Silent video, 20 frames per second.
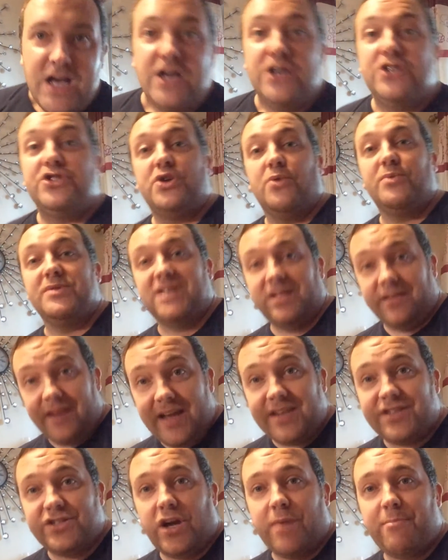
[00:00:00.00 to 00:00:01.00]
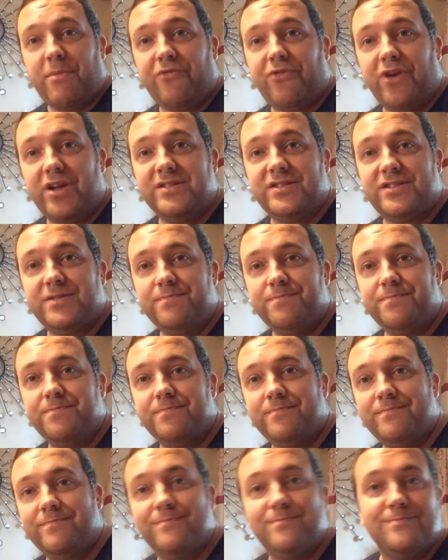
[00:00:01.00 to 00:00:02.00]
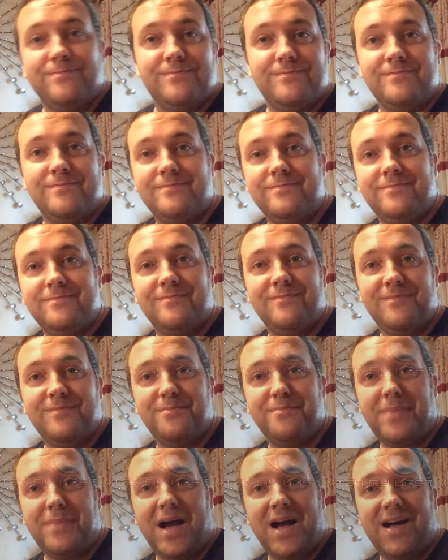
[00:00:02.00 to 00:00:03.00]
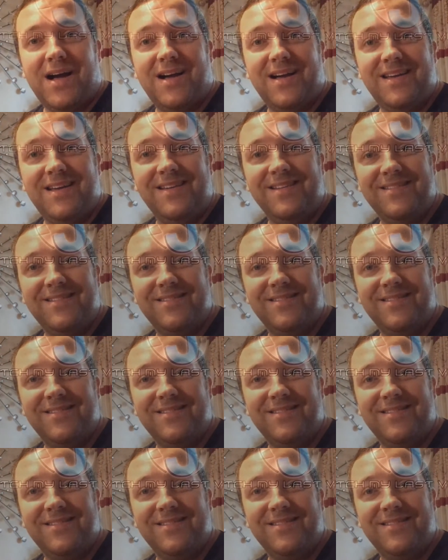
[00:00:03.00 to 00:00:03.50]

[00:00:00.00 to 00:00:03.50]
So until next time my friends, bye.